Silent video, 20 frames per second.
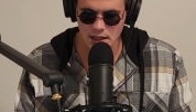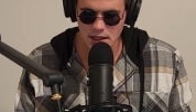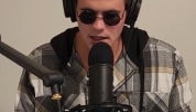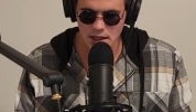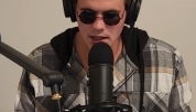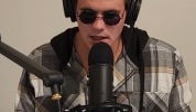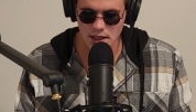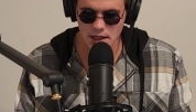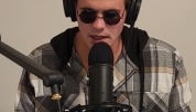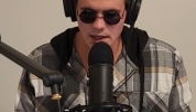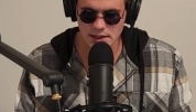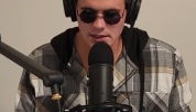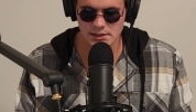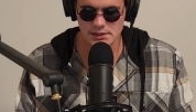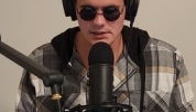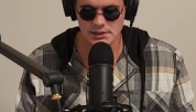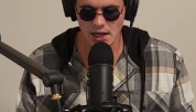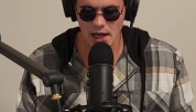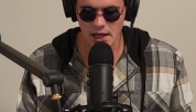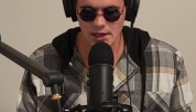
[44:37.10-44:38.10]
it
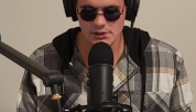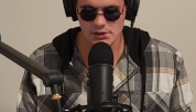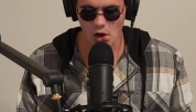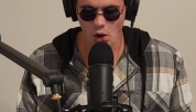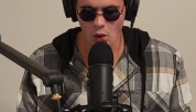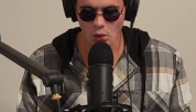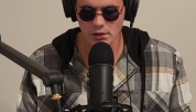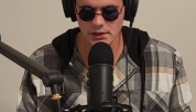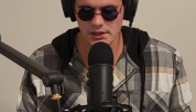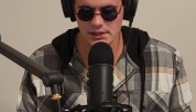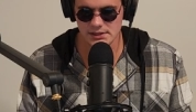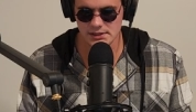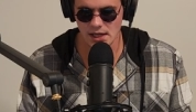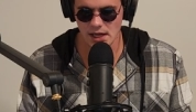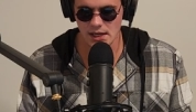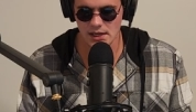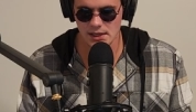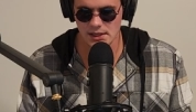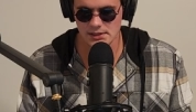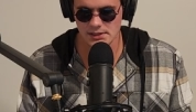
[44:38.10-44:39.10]
says only say
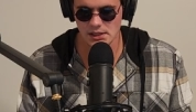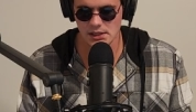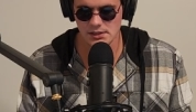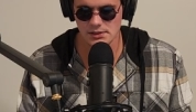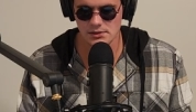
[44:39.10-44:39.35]
this as